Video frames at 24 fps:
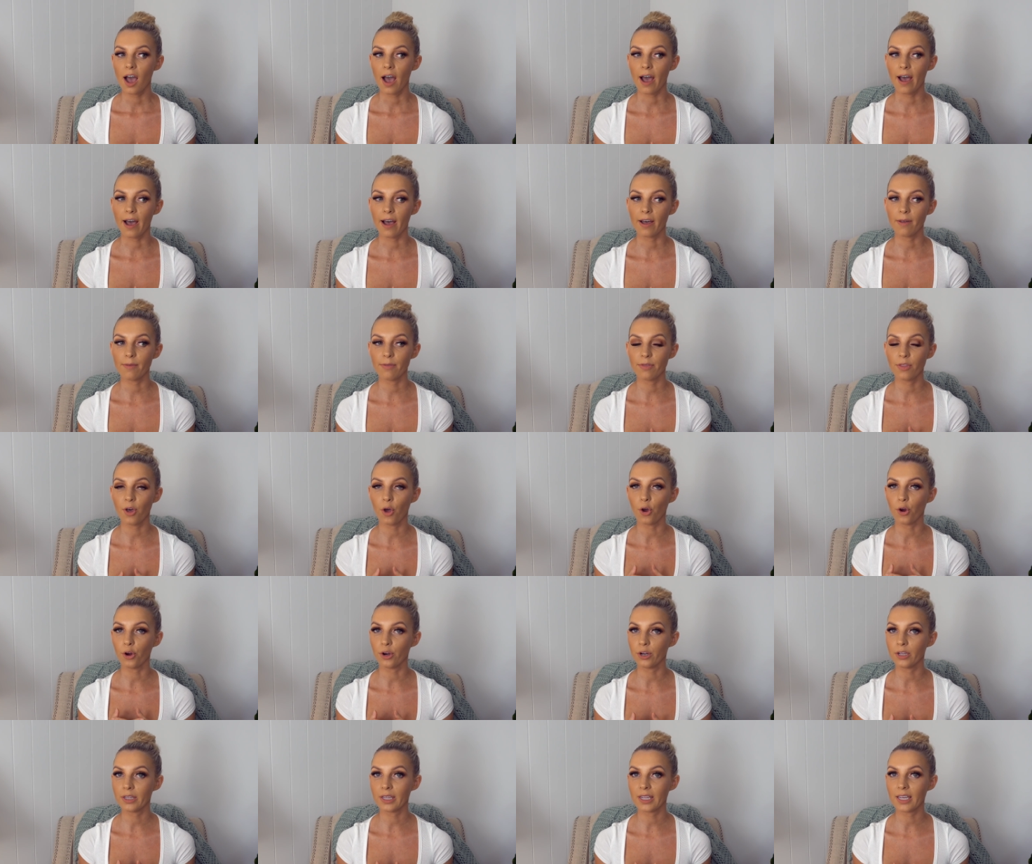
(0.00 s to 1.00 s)
Uh, the
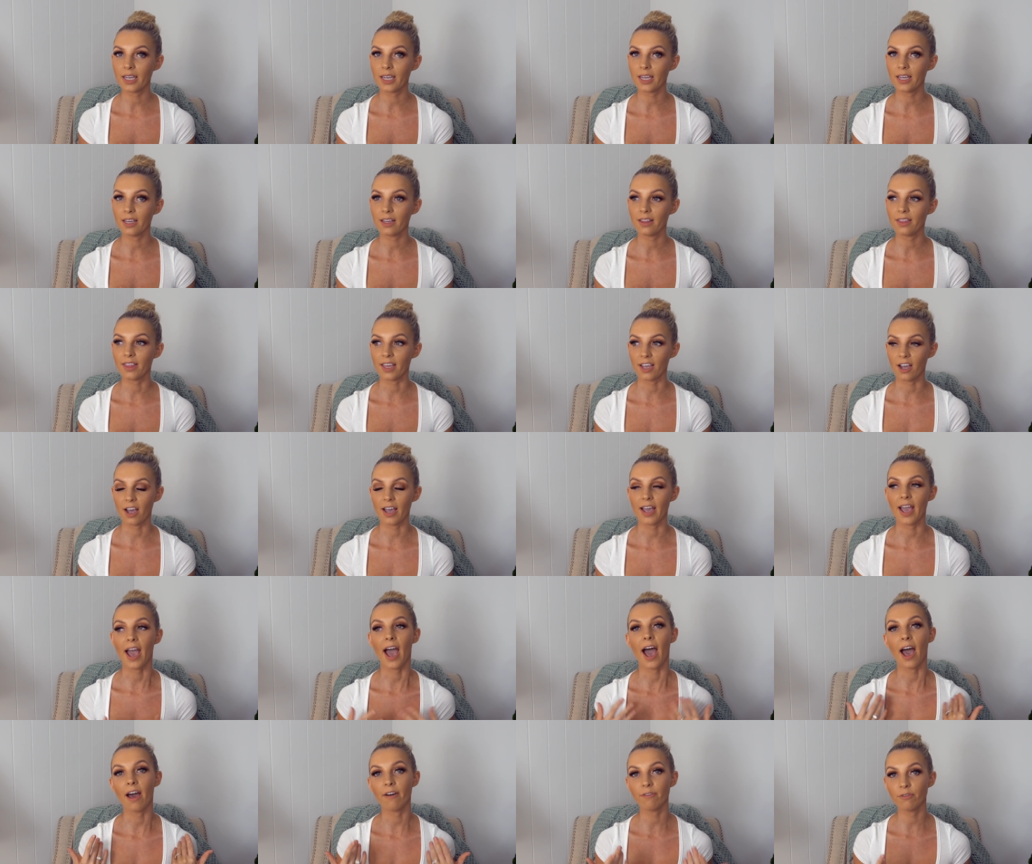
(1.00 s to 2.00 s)
only thing I
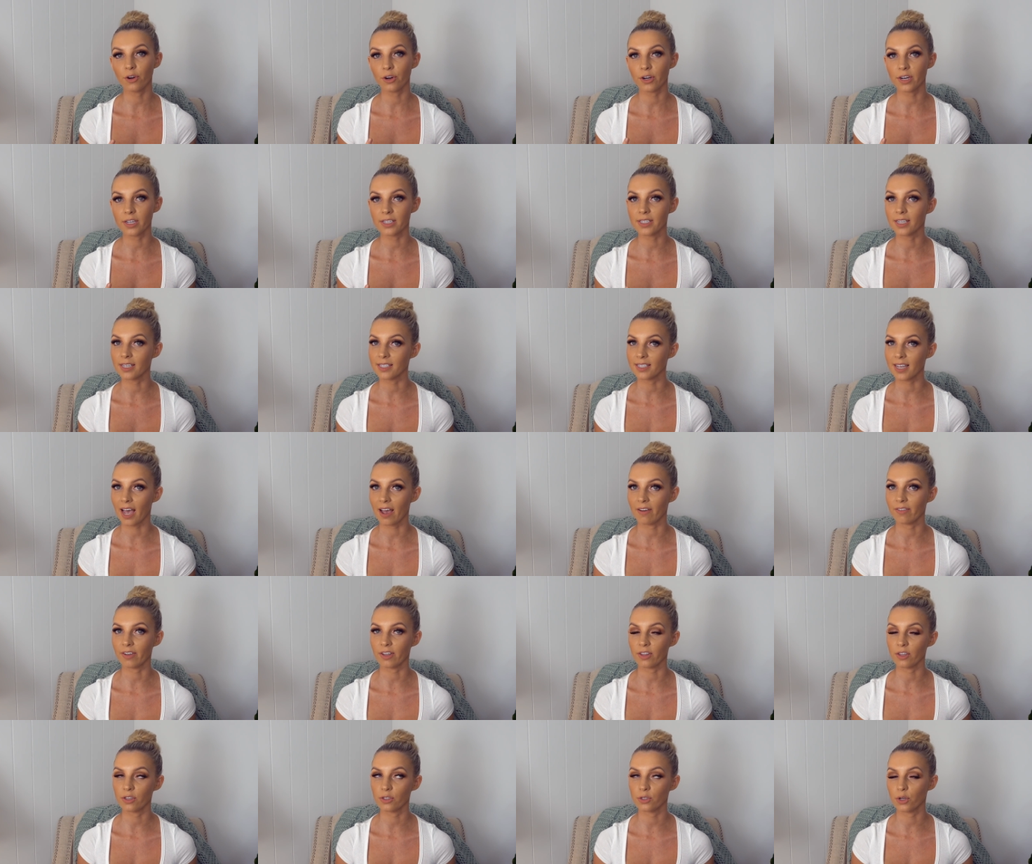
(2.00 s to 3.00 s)
have noticed since
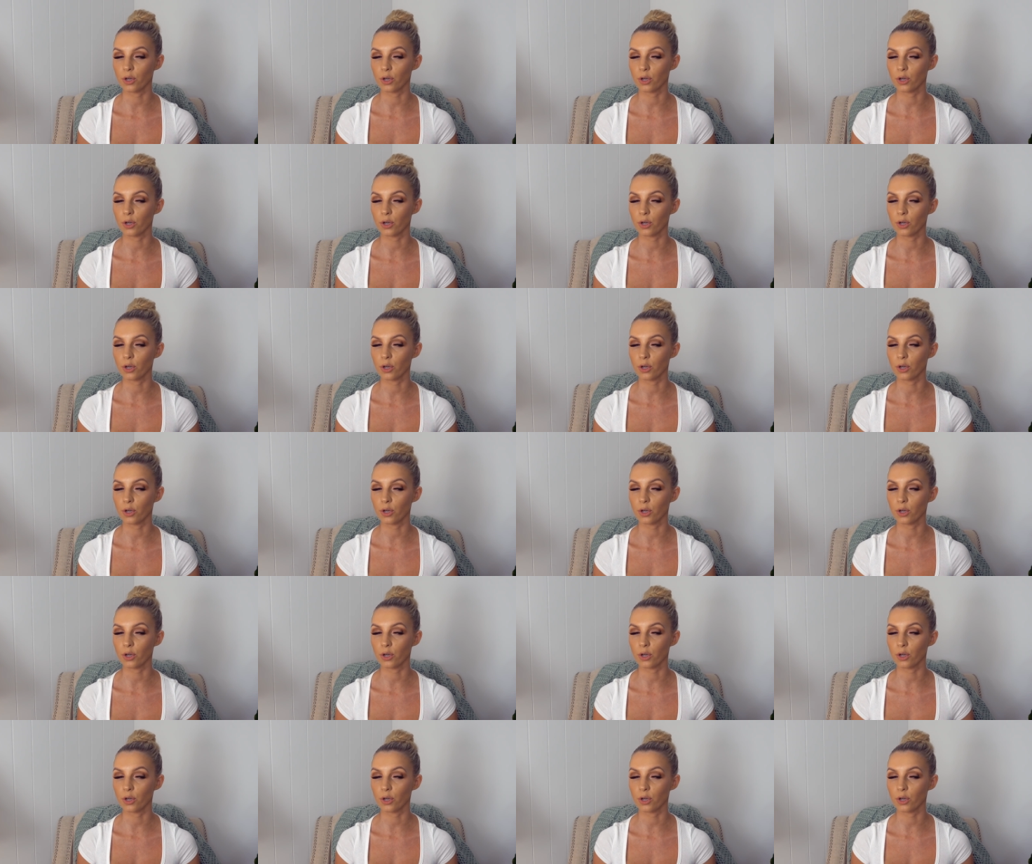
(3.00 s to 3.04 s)
having the